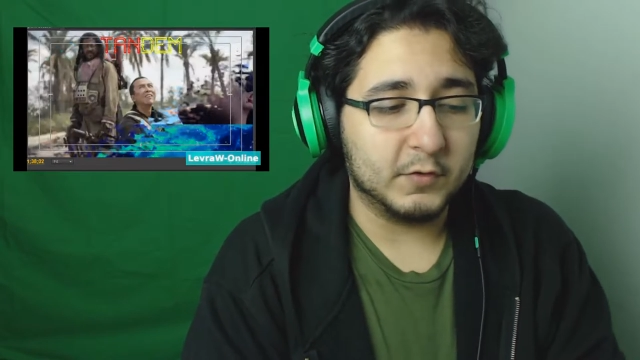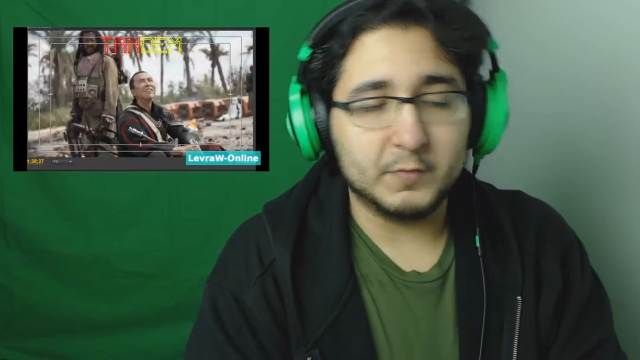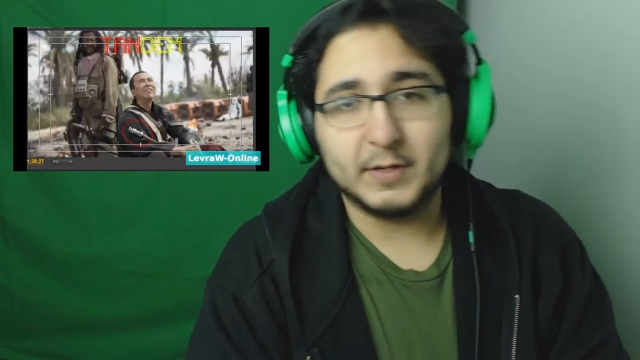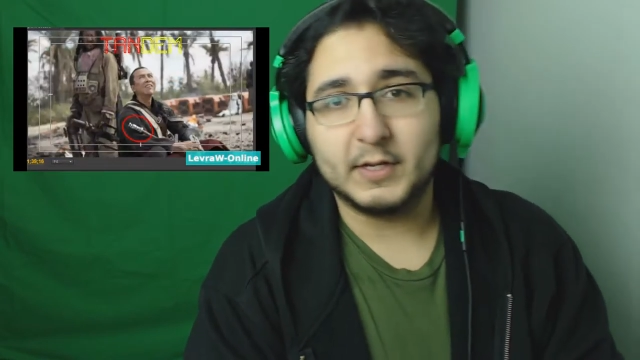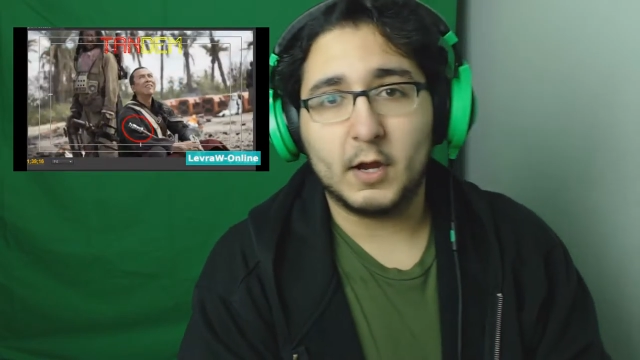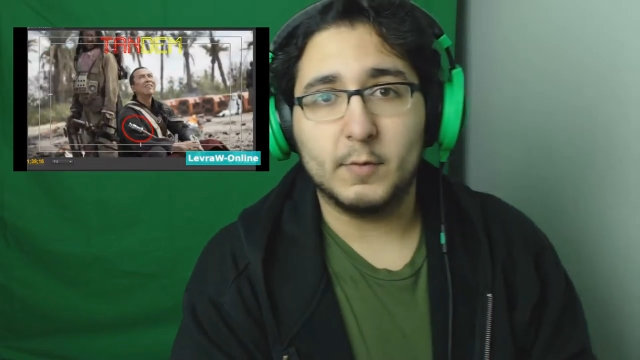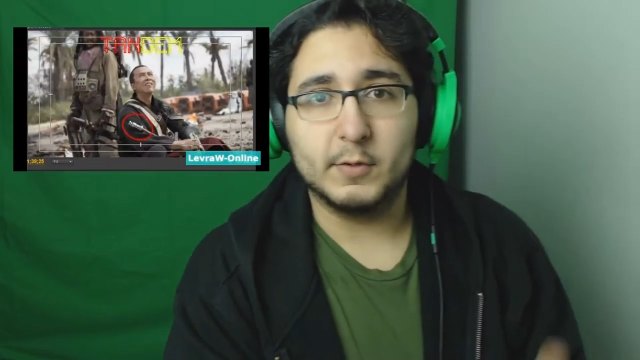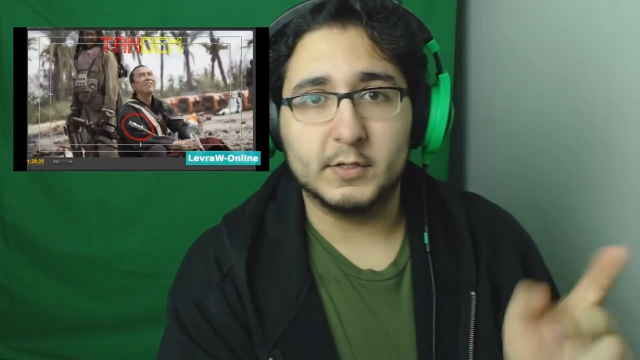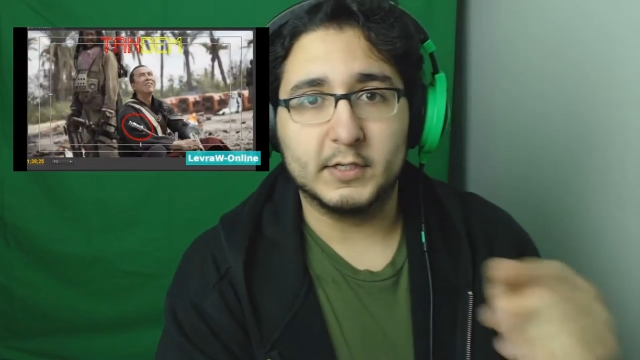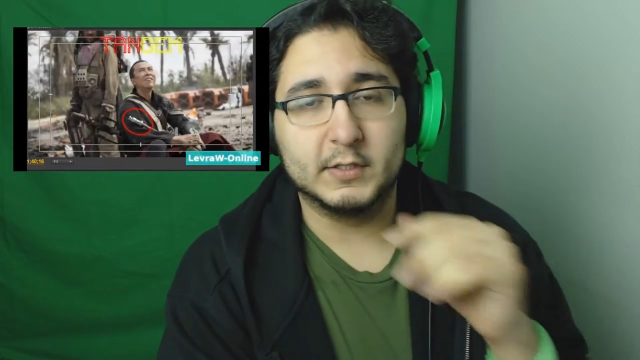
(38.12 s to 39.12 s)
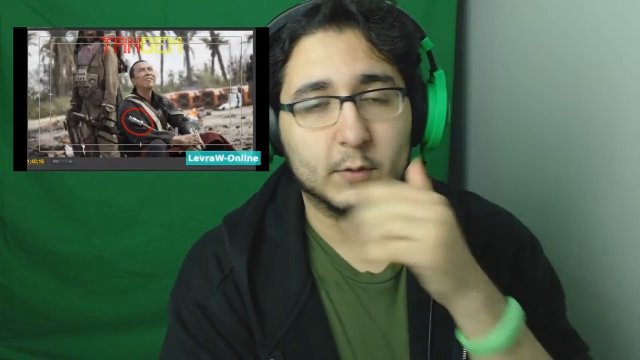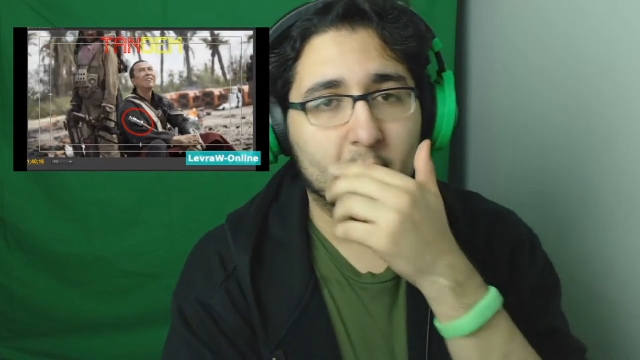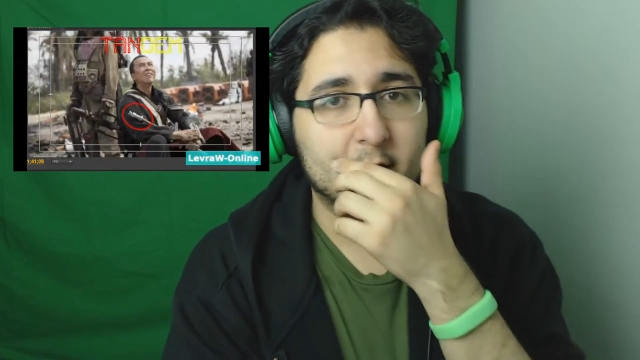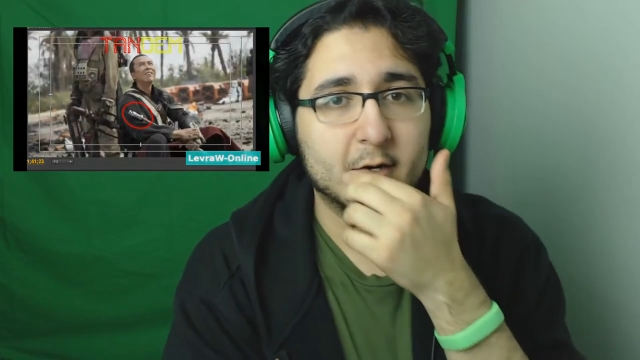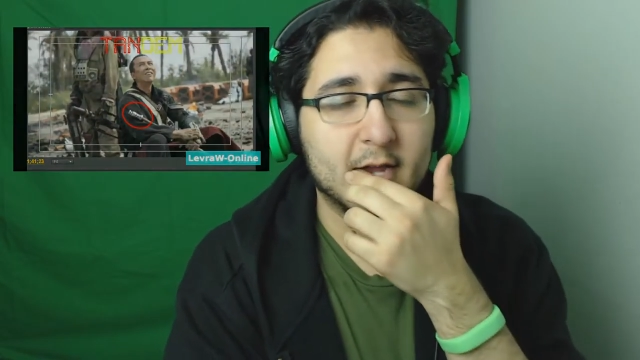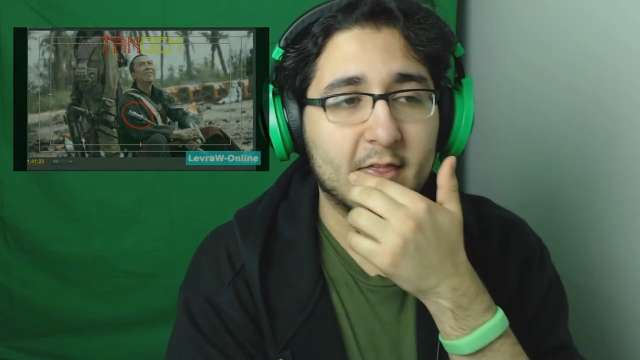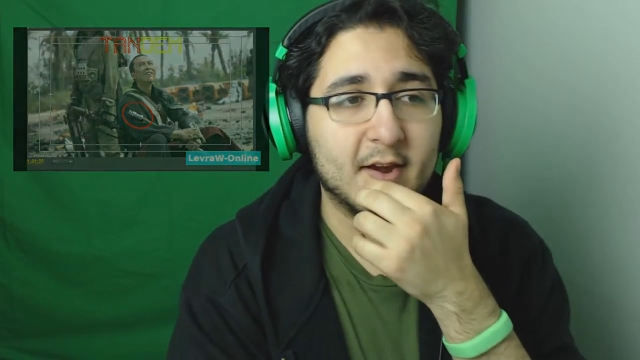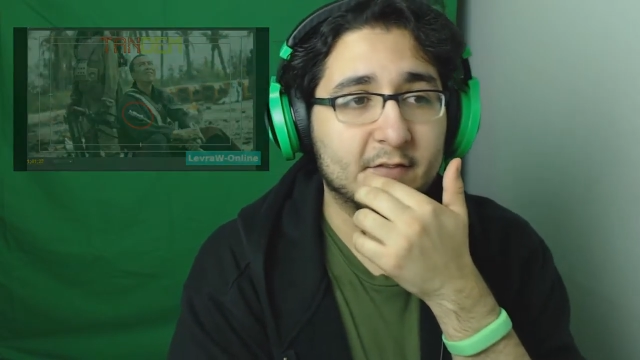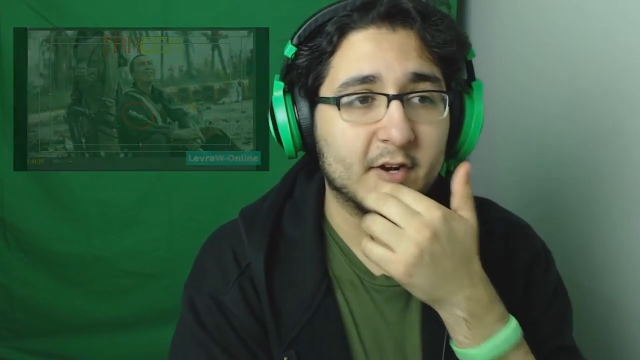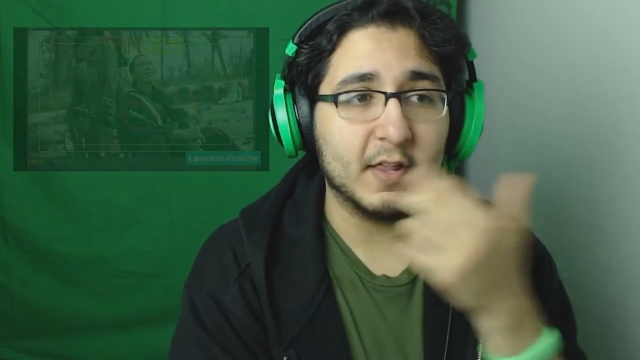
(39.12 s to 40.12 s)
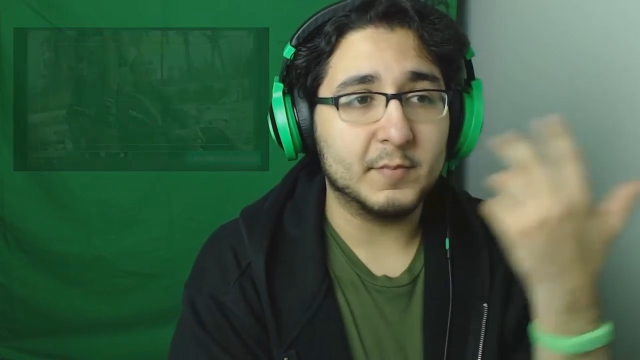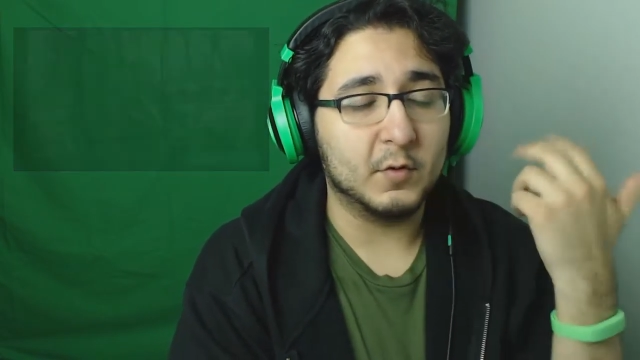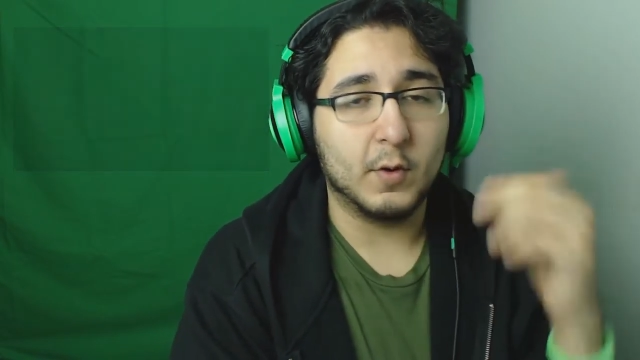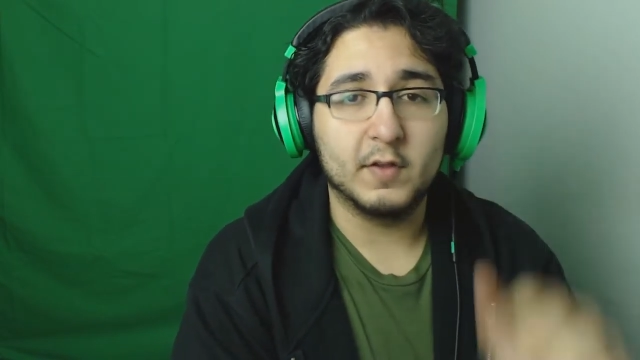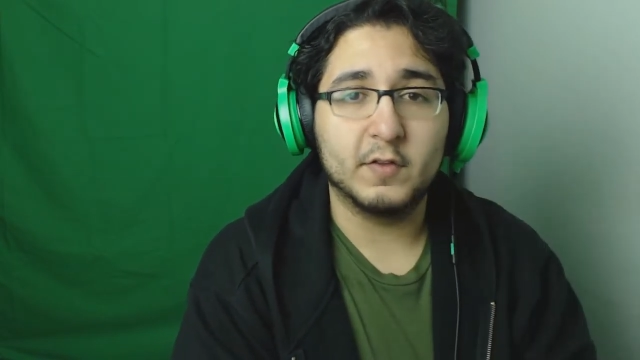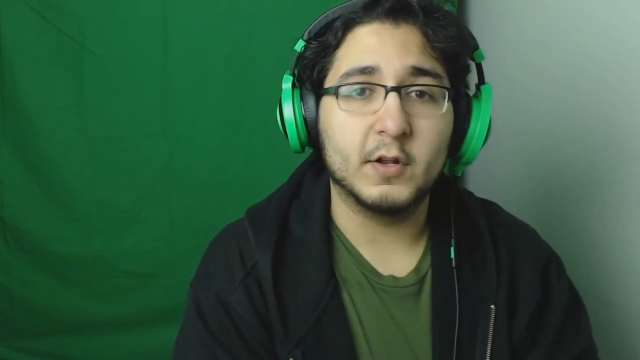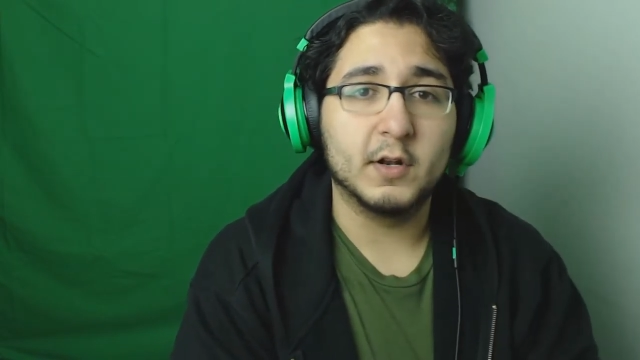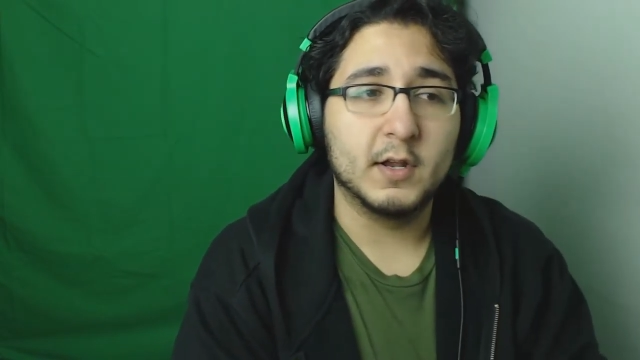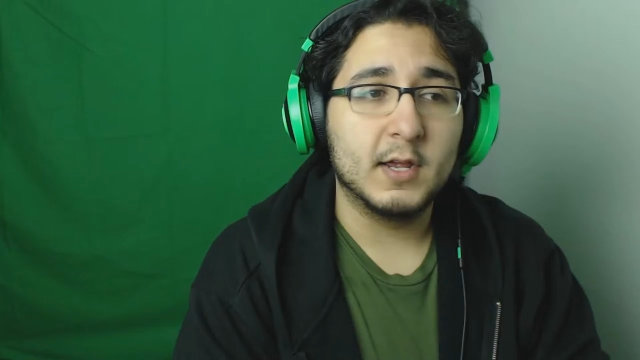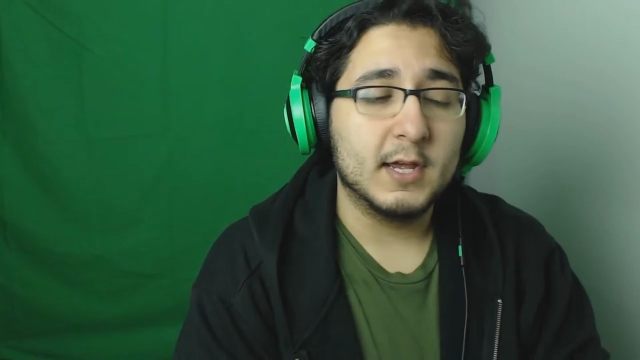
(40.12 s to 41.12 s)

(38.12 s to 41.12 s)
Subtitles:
So this might take a couple of days to add on, and then after that, if someone is done,